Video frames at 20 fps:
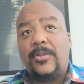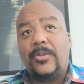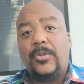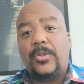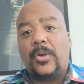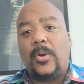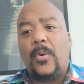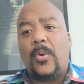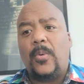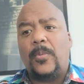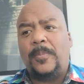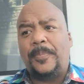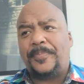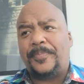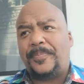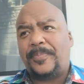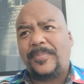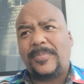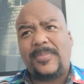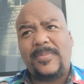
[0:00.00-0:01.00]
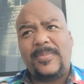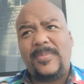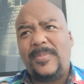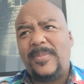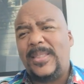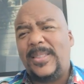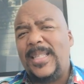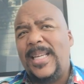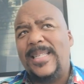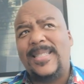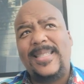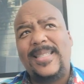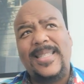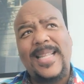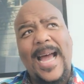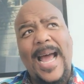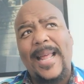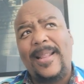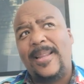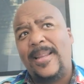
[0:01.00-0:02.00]
So it's
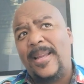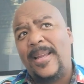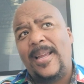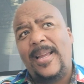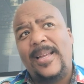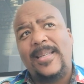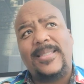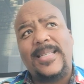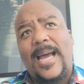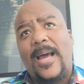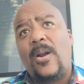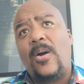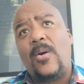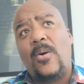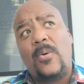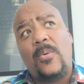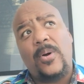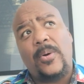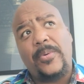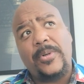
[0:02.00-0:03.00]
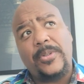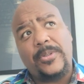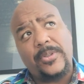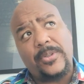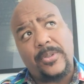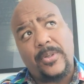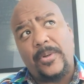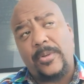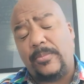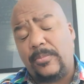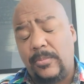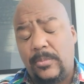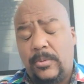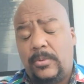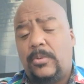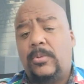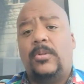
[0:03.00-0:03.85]
not, oh, well, we're just going to,